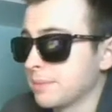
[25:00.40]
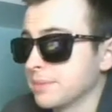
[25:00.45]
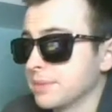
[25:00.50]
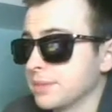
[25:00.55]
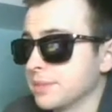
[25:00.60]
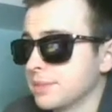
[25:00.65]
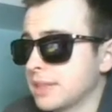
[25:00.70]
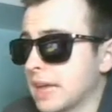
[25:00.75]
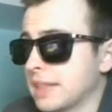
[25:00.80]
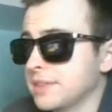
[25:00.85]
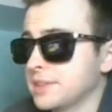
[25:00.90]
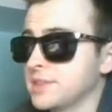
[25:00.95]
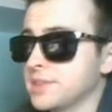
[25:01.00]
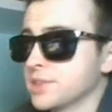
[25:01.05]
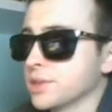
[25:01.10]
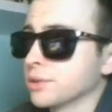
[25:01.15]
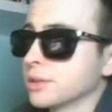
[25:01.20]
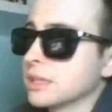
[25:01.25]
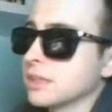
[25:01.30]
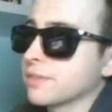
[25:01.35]
This
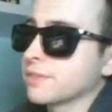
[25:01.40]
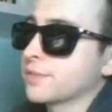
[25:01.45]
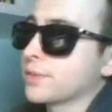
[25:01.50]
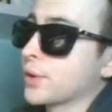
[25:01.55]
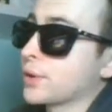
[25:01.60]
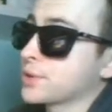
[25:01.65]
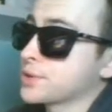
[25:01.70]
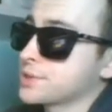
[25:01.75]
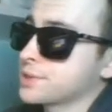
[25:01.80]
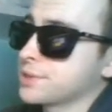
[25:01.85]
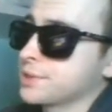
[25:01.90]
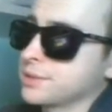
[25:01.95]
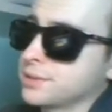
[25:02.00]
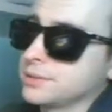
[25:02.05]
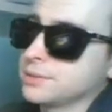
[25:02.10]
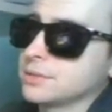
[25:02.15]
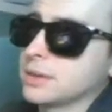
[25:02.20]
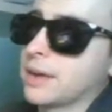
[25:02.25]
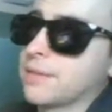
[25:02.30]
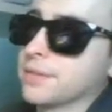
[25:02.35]
is only the first
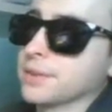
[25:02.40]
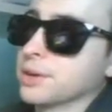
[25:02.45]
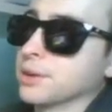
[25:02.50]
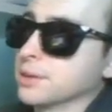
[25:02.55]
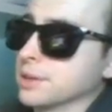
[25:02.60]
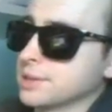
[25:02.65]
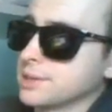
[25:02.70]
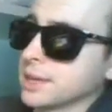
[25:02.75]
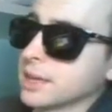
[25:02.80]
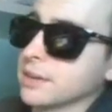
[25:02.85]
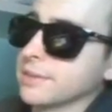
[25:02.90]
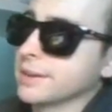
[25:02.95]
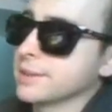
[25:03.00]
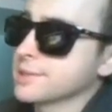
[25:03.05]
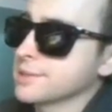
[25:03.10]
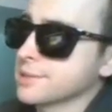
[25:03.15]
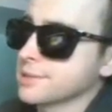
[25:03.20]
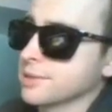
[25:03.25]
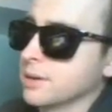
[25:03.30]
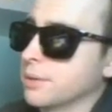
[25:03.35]
of the golden ticket
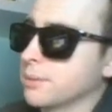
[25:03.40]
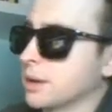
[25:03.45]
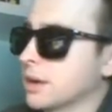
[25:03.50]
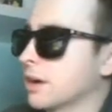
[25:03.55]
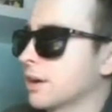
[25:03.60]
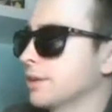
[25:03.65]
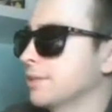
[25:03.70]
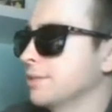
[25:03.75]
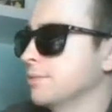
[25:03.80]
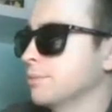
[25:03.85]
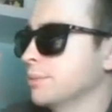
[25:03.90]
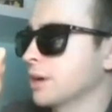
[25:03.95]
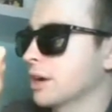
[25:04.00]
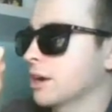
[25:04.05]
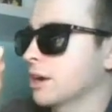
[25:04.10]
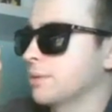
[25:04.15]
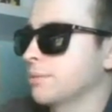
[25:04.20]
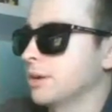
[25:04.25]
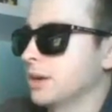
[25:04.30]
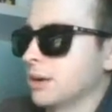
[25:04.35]
events. We are in
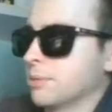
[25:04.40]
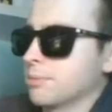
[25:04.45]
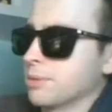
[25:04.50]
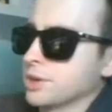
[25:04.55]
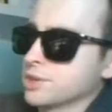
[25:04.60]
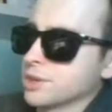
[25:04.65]
Bernard